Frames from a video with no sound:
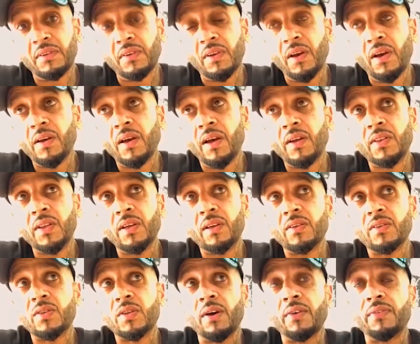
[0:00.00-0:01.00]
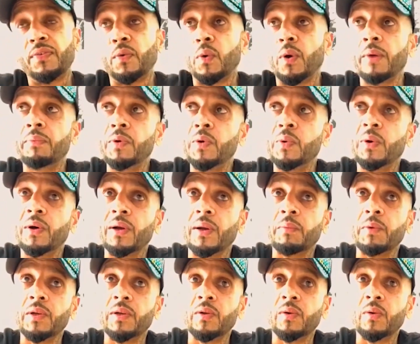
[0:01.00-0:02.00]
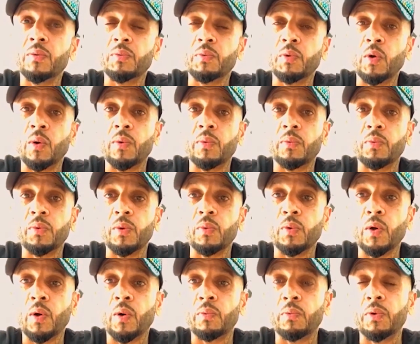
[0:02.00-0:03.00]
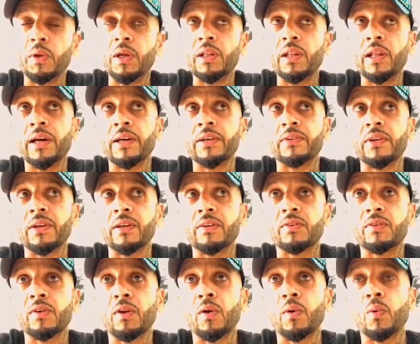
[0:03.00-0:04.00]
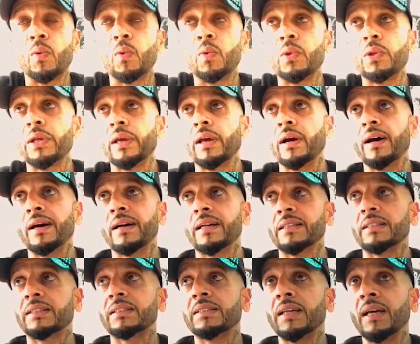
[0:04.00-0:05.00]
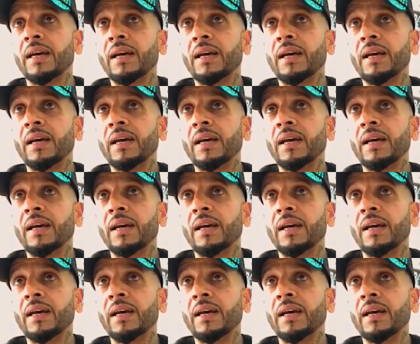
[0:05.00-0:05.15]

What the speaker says: I think it's tough for everyone. I mean, we don't realize that it's not only us.